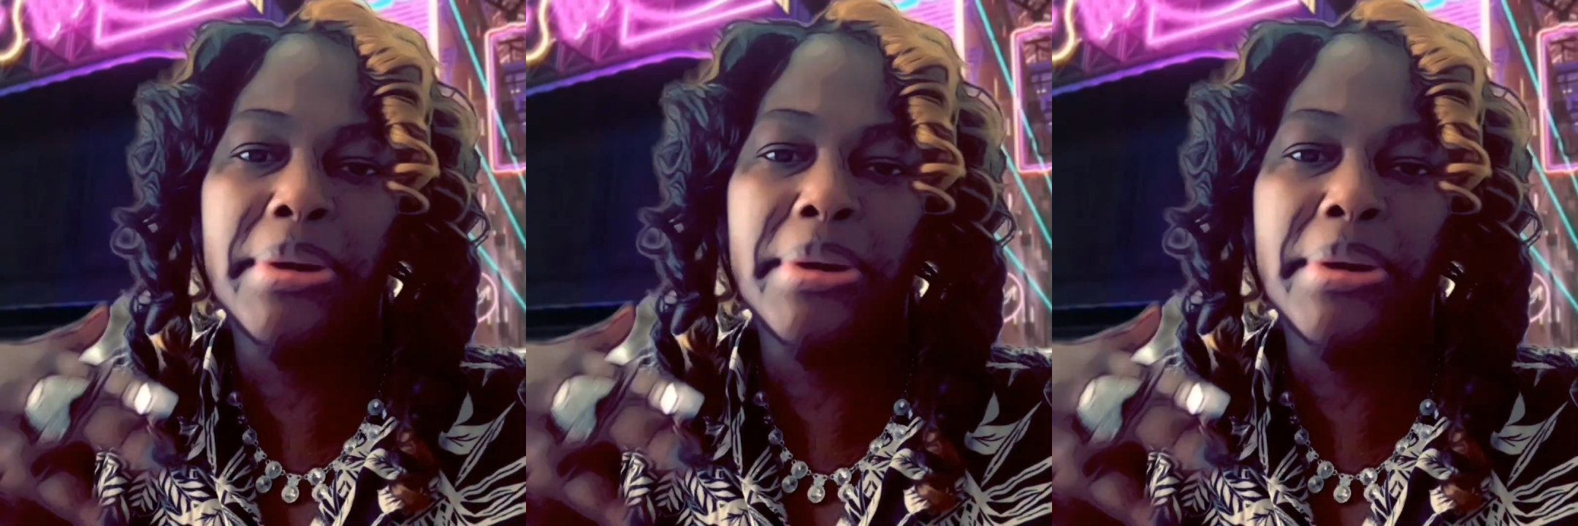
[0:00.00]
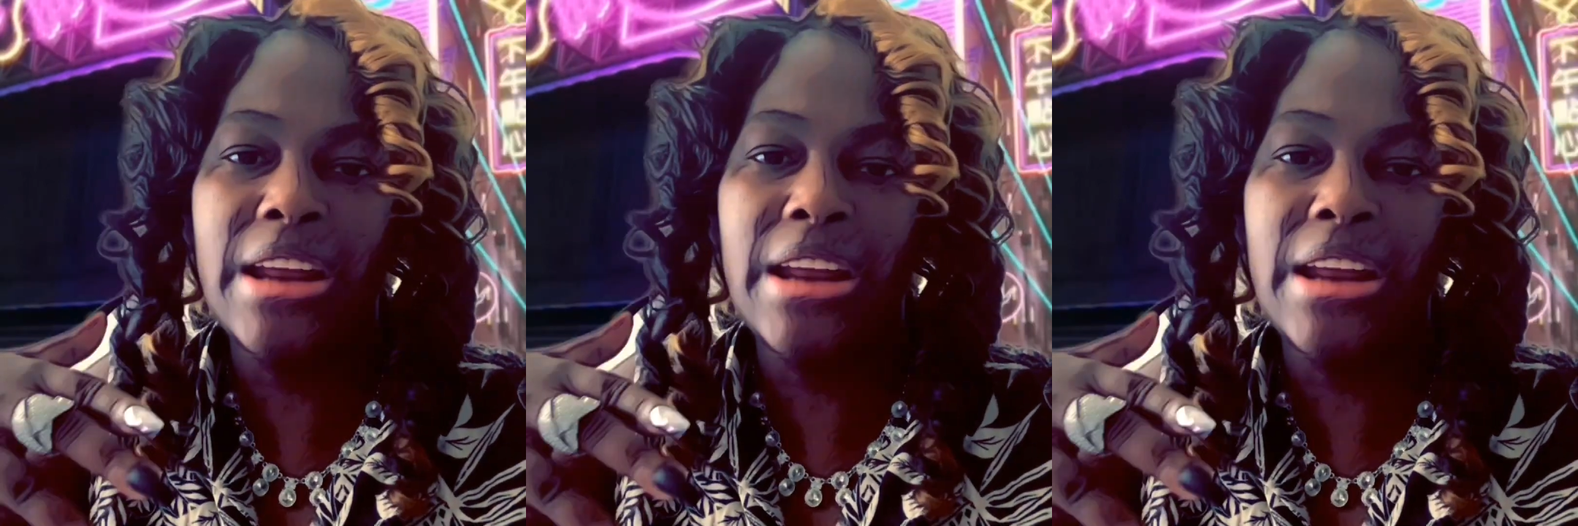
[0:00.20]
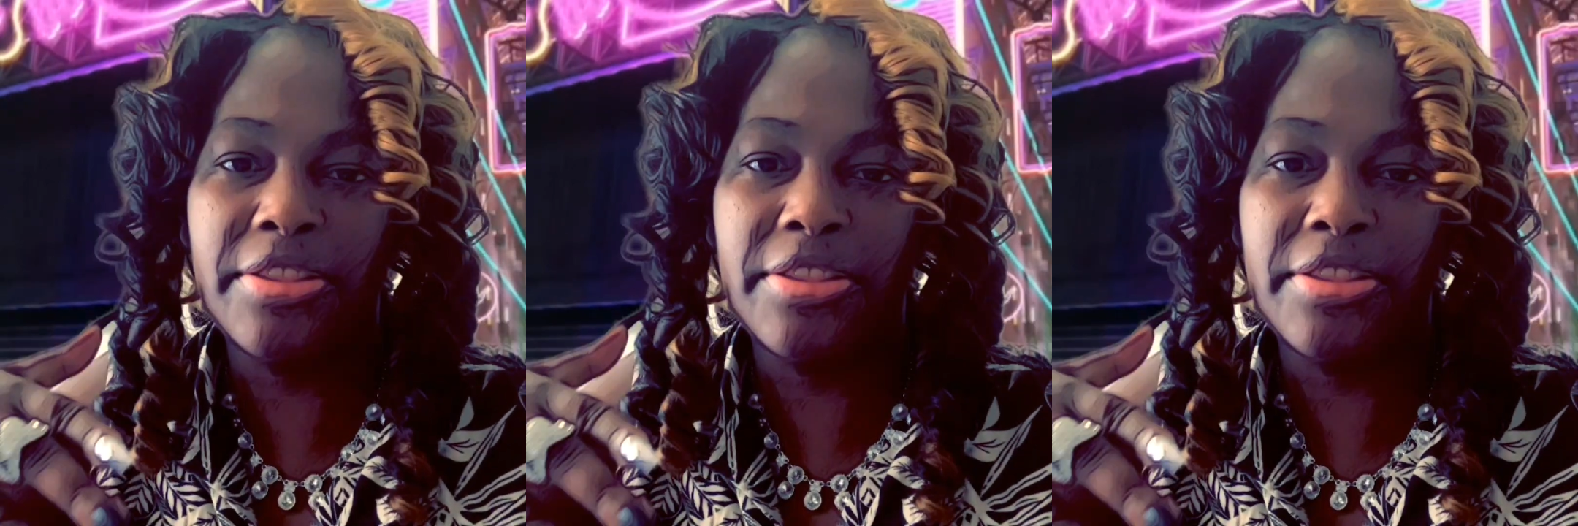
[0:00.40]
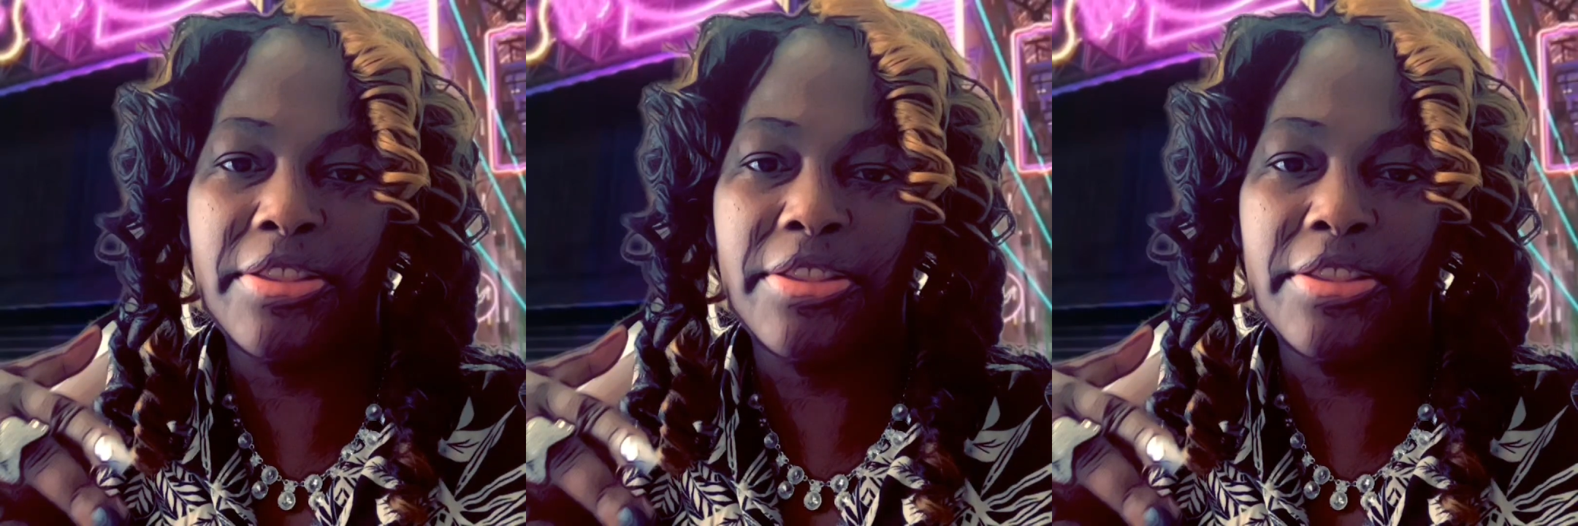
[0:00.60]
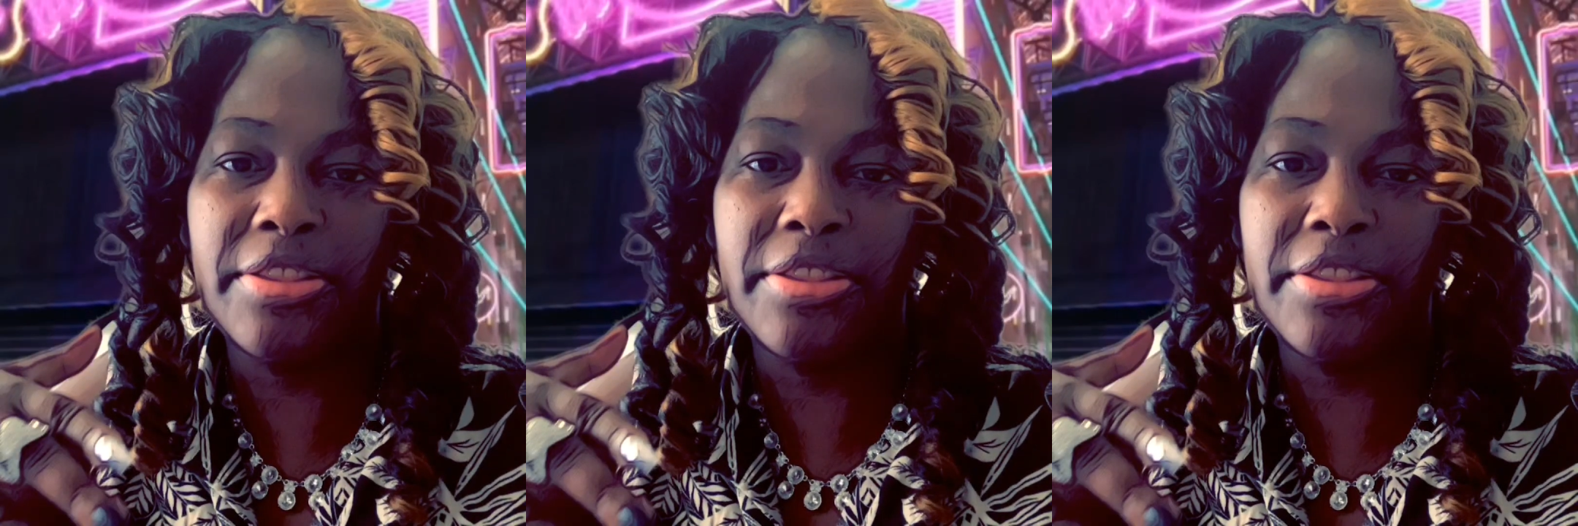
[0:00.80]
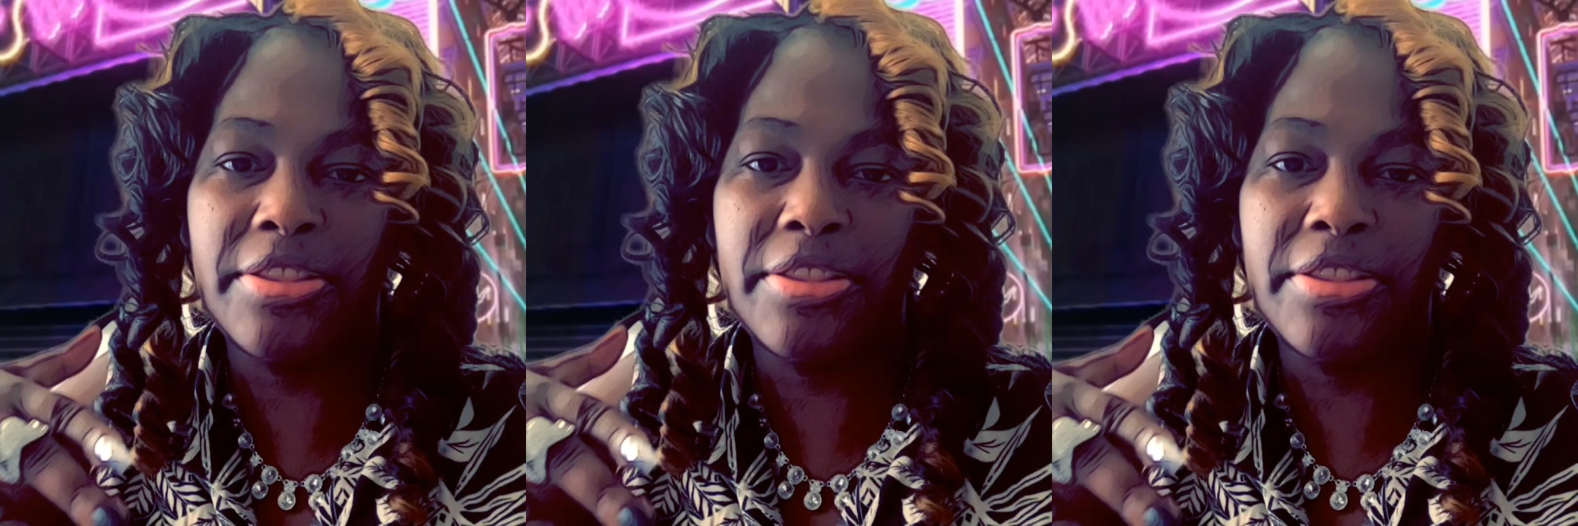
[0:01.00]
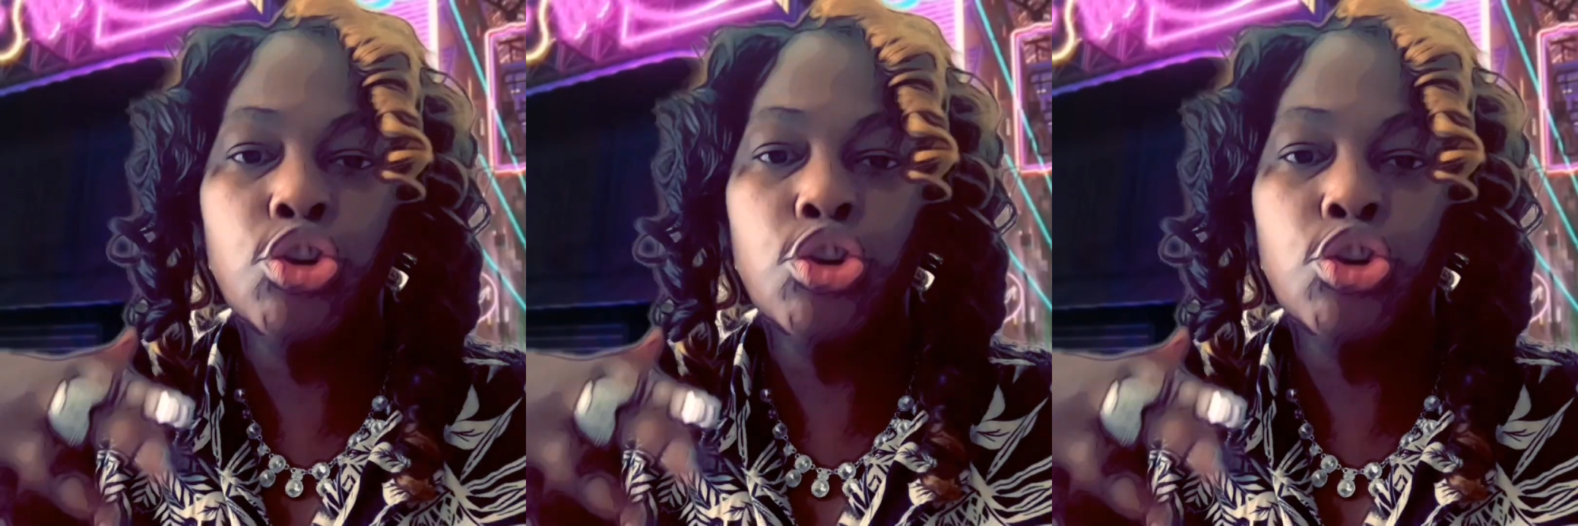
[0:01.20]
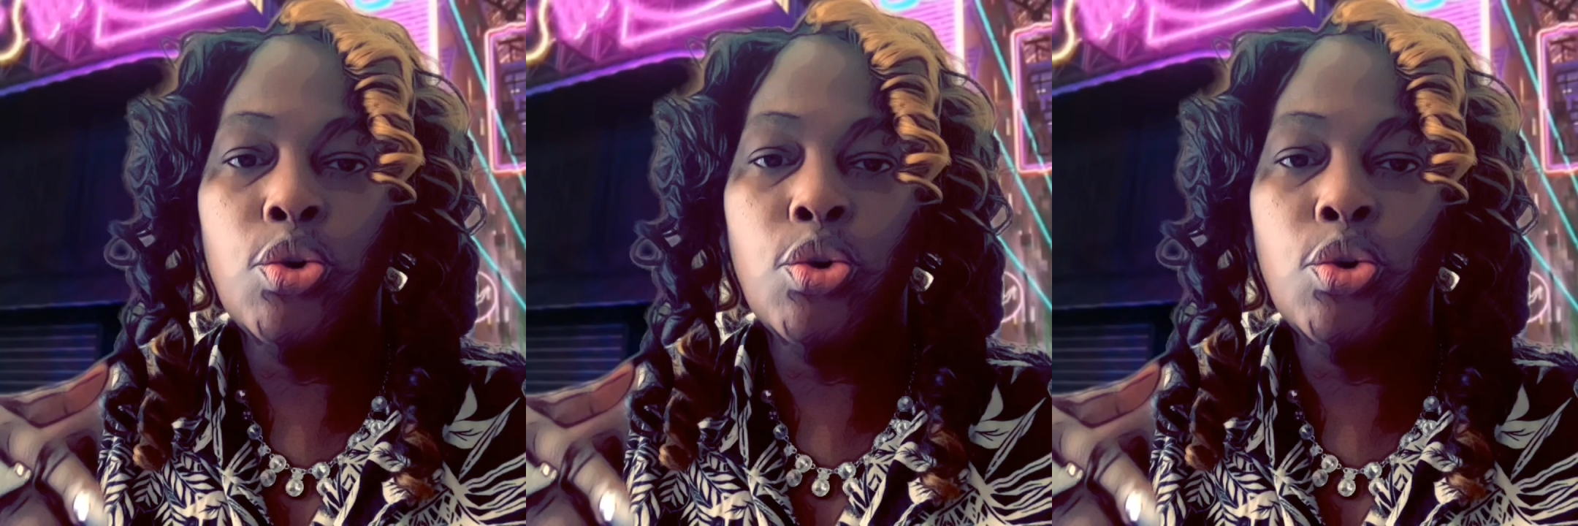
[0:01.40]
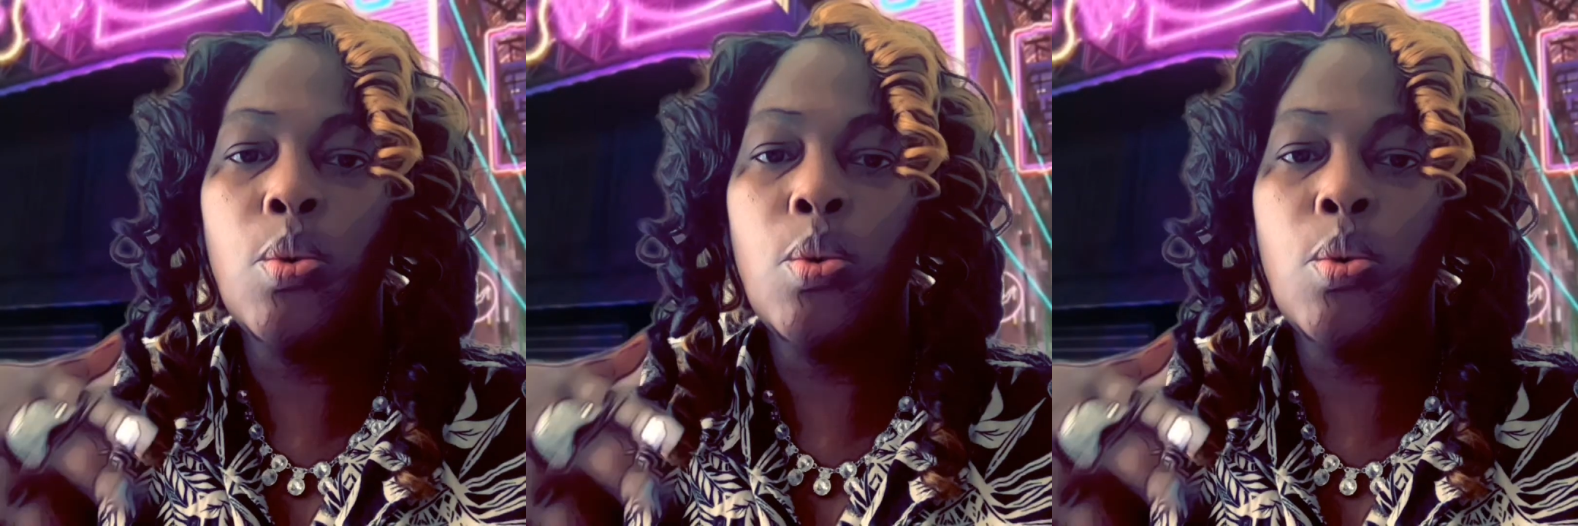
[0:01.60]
nothing. You